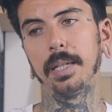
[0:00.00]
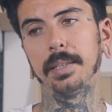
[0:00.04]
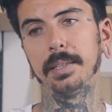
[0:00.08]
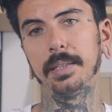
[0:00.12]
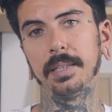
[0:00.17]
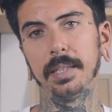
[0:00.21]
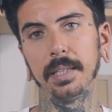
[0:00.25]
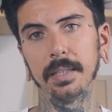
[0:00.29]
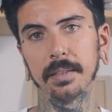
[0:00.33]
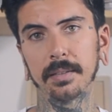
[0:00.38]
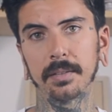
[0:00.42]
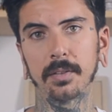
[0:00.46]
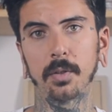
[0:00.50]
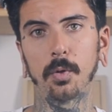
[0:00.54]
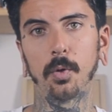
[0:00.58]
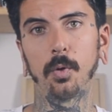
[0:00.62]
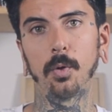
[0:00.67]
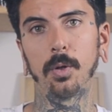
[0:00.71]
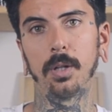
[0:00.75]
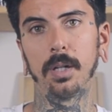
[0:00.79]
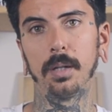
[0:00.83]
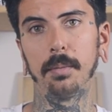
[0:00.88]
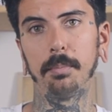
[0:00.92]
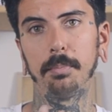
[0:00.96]
disc
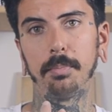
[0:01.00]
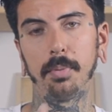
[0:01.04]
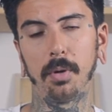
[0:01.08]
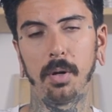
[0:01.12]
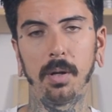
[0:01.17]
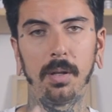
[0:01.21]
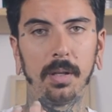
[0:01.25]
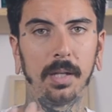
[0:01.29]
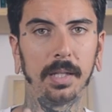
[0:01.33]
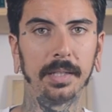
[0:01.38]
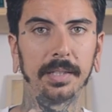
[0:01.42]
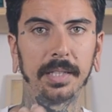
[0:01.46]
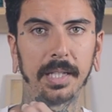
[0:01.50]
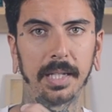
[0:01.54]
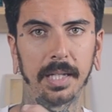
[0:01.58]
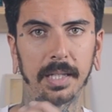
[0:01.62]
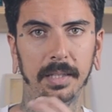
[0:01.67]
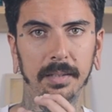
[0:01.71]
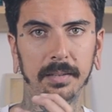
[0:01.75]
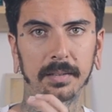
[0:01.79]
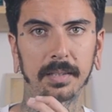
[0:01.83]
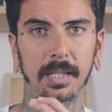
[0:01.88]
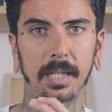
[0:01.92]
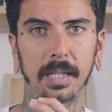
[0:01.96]
or a ball on
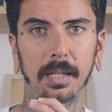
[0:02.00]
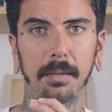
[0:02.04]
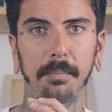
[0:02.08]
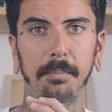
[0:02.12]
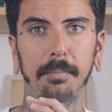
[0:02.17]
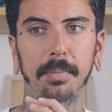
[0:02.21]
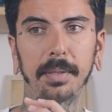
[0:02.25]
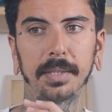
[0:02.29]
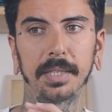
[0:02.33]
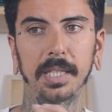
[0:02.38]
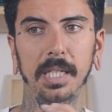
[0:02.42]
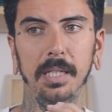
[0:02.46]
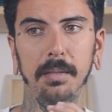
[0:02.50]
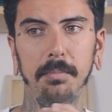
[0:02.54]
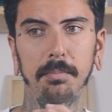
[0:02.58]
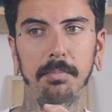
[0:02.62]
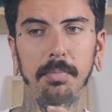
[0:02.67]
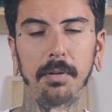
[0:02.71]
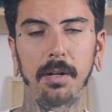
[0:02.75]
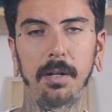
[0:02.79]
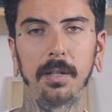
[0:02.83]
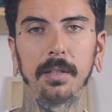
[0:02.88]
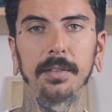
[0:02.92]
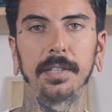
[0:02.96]
the inside, but the
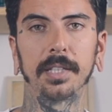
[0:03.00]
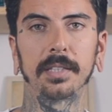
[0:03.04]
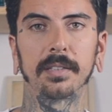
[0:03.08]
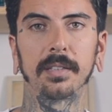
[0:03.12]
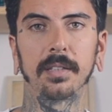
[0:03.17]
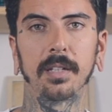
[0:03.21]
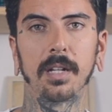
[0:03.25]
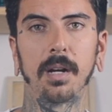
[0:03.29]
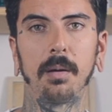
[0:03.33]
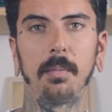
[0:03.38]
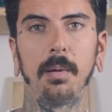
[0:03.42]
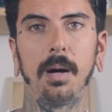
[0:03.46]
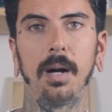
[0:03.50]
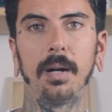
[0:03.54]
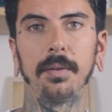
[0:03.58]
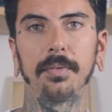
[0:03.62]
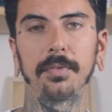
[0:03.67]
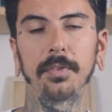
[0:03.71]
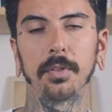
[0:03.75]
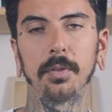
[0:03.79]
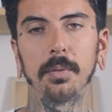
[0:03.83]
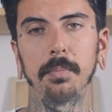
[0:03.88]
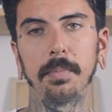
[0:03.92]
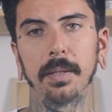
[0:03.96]
ball doesn't come
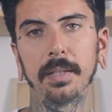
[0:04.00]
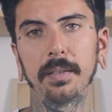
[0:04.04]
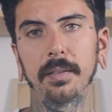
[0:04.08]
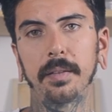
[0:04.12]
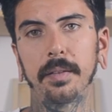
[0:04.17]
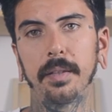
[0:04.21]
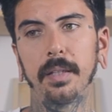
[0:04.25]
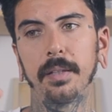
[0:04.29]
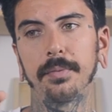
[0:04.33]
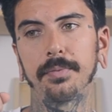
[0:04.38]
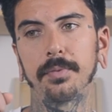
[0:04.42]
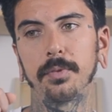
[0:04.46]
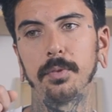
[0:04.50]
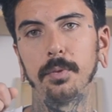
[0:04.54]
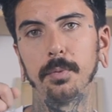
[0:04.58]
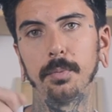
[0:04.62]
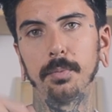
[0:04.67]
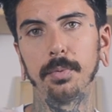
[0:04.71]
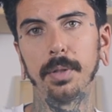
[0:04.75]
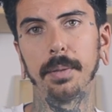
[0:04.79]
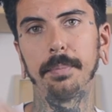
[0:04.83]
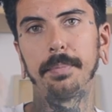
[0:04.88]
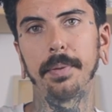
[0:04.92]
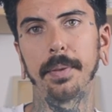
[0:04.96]
off, so you basically have to
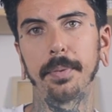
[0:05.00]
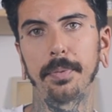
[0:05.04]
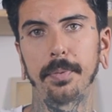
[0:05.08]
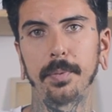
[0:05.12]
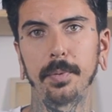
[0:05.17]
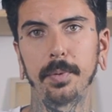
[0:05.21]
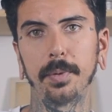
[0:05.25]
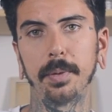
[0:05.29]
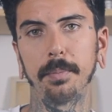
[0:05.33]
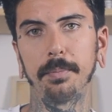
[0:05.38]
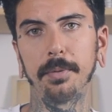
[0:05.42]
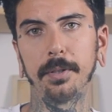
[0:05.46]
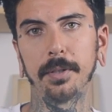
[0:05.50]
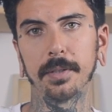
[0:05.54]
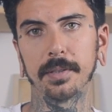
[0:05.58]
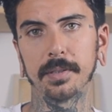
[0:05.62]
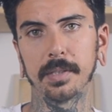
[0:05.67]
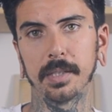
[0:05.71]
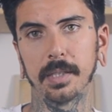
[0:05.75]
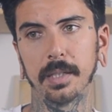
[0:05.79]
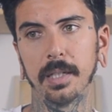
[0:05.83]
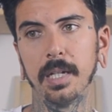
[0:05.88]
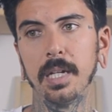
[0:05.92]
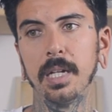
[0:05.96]
rip it through the
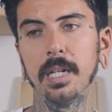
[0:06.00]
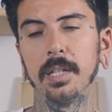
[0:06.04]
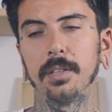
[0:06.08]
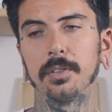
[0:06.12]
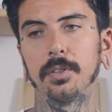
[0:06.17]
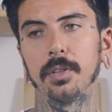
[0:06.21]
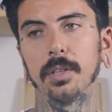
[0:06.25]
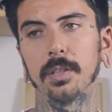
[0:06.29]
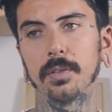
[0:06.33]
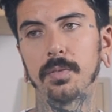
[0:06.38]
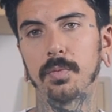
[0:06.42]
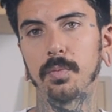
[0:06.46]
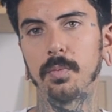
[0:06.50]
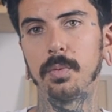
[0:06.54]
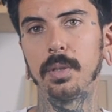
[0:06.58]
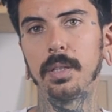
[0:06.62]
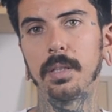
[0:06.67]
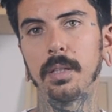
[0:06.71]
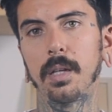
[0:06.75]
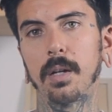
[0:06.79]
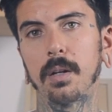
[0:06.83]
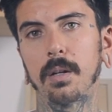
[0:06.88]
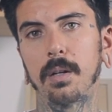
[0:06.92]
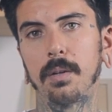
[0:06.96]
piercing. So it's
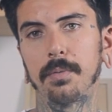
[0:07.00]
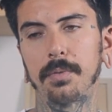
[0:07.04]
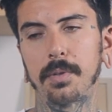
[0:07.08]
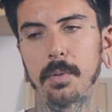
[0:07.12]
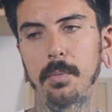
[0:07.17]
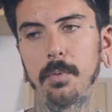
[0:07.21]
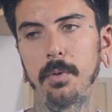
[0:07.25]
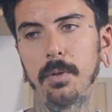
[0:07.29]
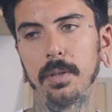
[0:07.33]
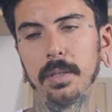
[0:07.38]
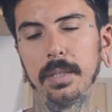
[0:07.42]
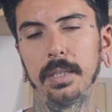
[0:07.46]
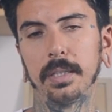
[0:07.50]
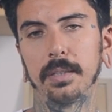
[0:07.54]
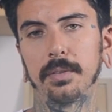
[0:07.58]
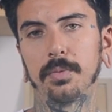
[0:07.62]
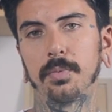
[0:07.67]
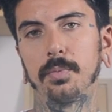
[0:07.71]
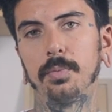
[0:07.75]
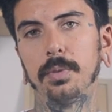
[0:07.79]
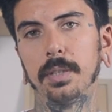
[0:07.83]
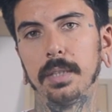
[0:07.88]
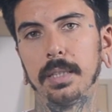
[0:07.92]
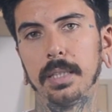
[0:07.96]
really uncomfortable, and it's
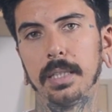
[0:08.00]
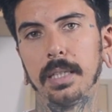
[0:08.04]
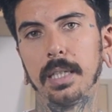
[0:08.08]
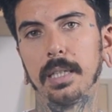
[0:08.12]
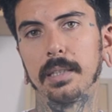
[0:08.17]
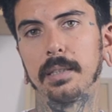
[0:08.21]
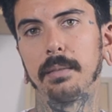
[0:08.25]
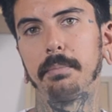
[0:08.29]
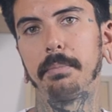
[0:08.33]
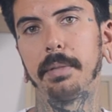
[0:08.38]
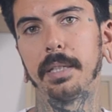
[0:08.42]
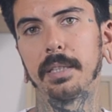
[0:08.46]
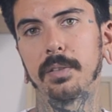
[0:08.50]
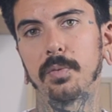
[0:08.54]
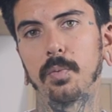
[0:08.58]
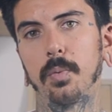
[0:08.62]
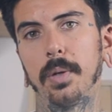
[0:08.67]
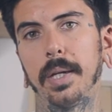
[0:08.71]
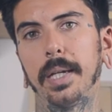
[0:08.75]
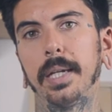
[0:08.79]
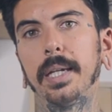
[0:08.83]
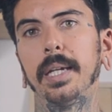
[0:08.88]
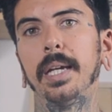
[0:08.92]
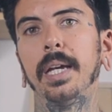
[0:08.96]
really not the best
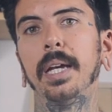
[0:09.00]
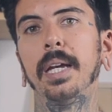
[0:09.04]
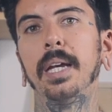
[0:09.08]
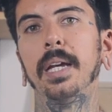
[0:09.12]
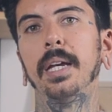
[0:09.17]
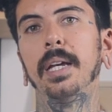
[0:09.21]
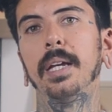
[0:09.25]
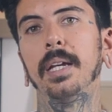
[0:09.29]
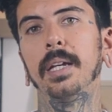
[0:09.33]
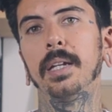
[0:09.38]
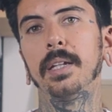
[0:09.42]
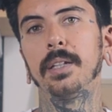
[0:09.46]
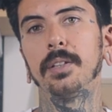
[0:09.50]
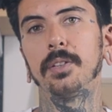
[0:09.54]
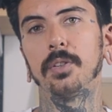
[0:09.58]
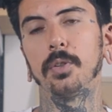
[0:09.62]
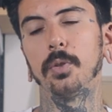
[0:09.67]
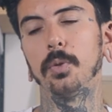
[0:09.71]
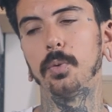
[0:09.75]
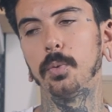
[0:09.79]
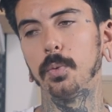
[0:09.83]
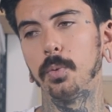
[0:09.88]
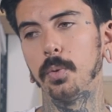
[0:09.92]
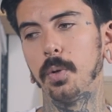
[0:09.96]
way
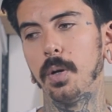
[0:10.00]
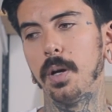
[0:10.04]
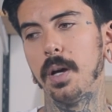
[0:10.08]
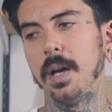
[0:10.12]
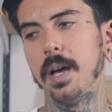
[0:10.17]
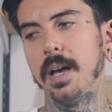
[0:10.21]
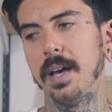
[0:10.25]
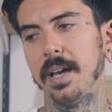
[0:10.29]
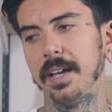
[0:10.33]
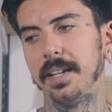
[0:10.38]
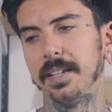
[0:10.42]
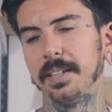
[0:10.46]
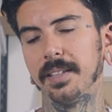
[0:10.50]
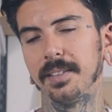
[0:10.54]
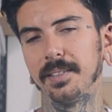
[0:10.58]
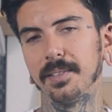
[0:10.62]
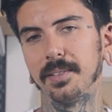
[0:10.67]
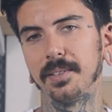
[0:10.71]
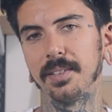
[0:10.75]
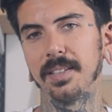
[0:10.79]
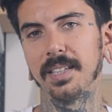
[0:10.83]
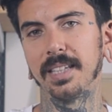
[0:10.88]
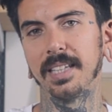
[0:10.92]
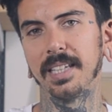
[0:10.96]
to
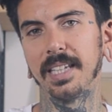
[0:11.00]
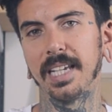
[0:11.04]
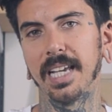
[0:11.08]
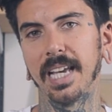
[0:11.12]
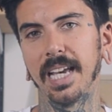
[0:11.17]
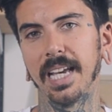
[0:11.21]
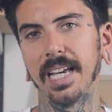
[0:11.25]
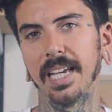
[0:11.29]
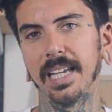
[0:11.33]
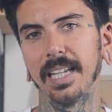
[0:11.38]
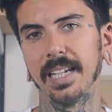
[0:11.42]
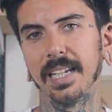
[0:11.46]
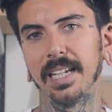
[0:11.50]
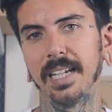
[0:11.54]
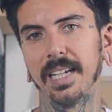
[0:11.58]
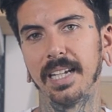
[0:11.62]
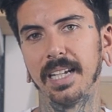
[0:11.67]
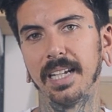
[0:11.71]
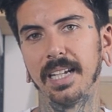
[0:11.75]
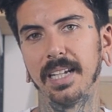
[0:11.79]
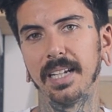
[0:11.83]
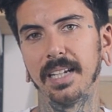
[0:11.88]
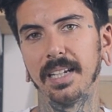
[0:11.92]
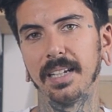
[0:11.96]
get,
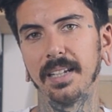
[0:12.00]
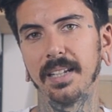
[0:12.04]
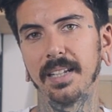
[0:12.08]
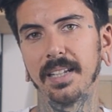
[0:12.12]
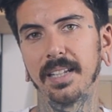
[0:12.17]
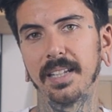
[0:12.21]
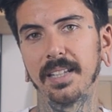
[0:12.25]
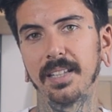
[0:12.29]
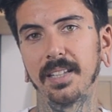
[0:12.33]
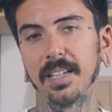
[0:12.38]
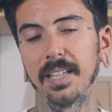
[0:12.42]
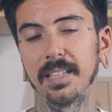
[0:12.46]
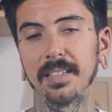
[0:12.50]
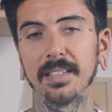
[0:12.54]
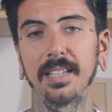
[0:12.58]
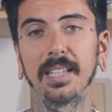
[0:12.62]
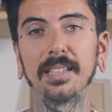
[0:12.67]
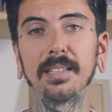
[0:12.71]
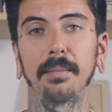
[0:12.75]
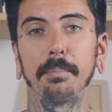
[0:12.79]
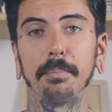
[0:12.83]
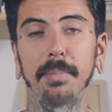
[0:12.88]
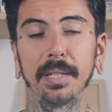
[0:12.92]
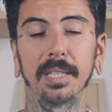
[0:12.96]
it's
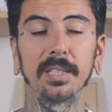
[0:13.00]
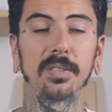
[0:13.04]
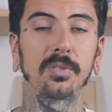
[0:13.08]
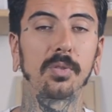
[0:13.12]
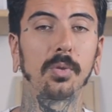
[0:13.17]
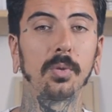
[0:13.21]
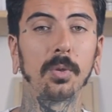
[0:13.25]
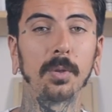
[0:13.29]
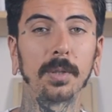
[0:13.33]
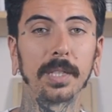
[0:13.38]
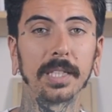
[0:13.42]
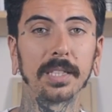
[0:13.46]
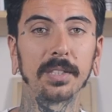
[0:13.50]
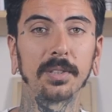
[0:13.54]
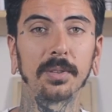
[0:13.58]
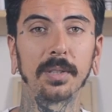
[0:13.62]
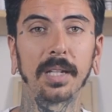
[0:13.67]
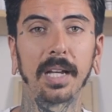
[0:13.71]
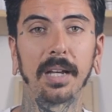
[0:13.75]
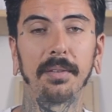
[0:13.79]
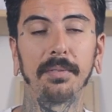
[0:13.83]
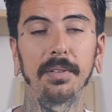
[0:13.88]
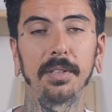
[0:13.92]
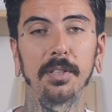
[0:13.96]
not the best way to
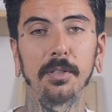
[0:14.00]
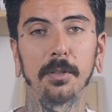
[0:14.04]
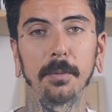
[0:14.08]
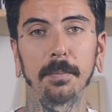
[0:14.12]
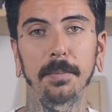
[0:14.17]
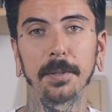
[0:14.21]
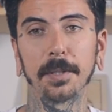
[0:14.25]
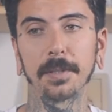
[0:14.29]
have a new